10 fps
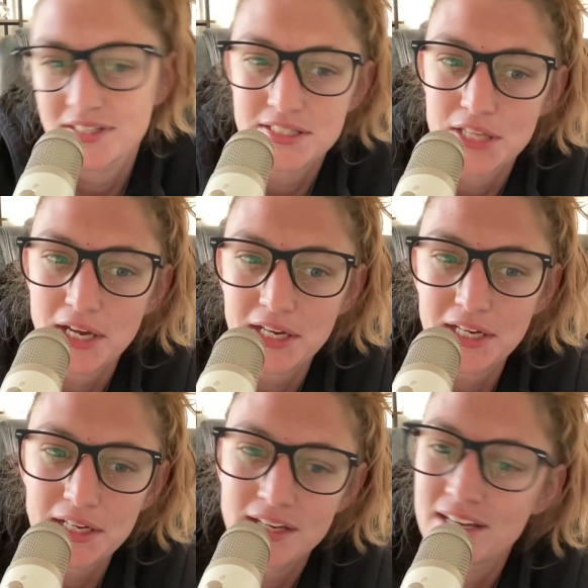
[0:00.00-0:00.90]

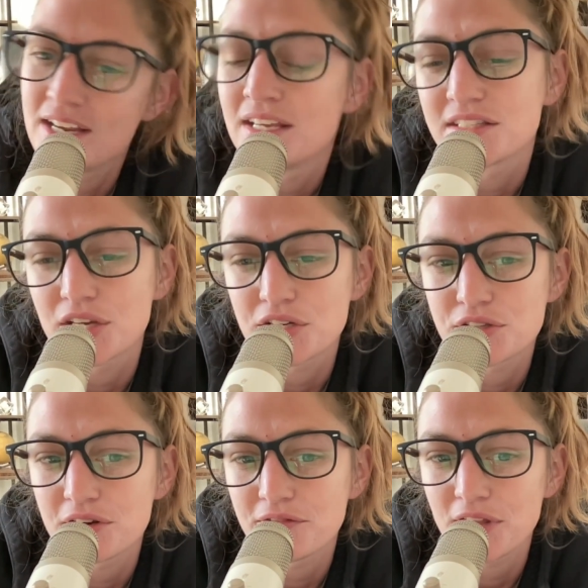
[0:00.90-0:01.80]
sunny
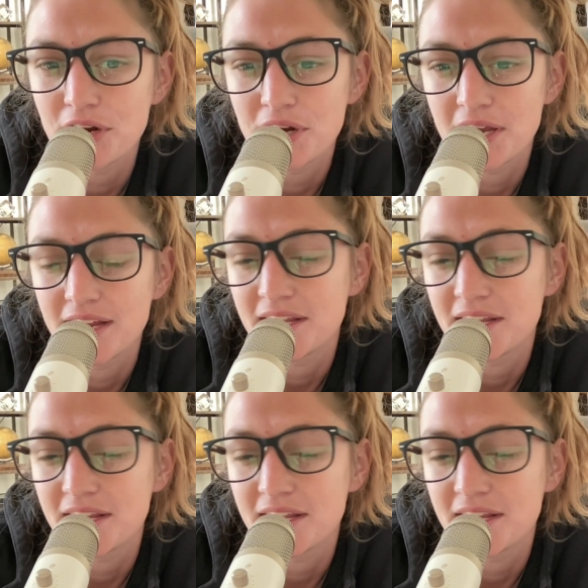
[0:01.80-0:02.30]
Sarasota, Florida,